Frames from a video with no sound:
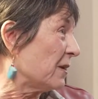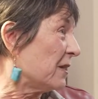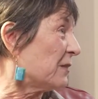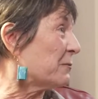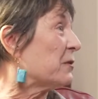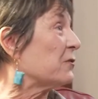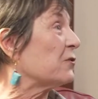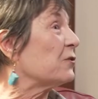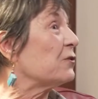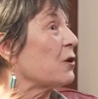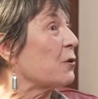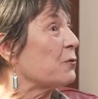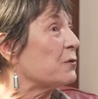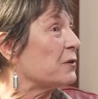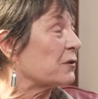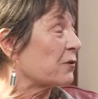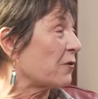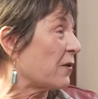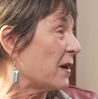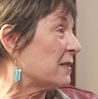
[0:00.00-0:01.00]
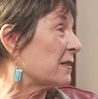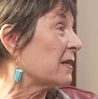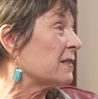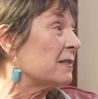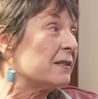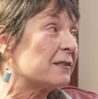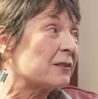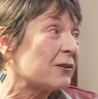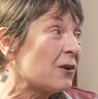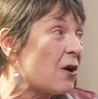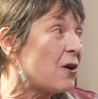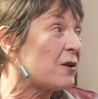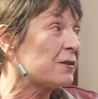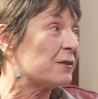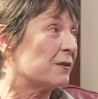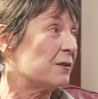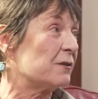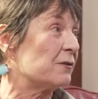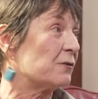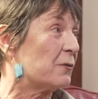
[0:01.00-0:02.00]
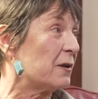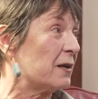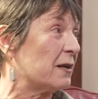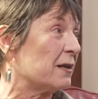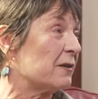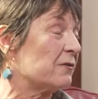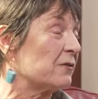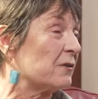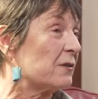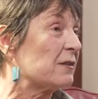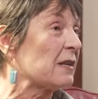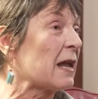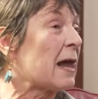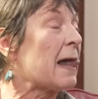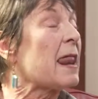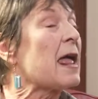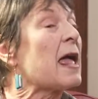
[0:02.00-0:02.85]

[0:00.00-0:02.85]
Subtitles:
He's been so disgraced because he's lost these 3 legions.